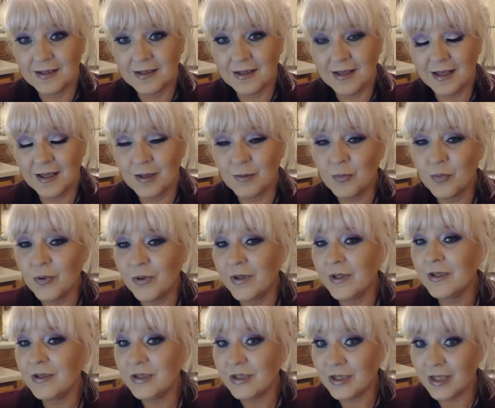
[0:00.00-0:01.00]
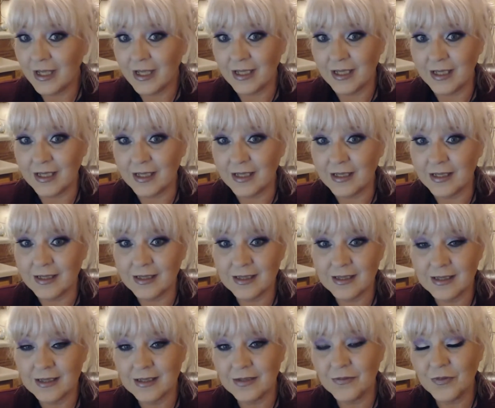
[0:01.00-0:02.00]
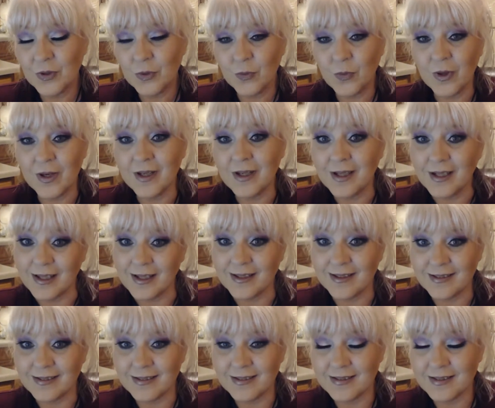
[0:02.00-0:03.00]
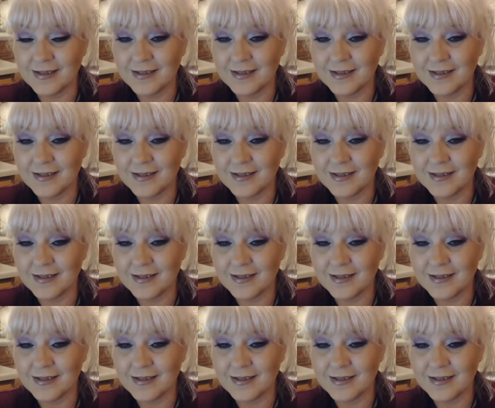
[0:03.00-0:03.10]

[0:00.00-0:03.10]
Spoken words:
and appreciate it for what it is.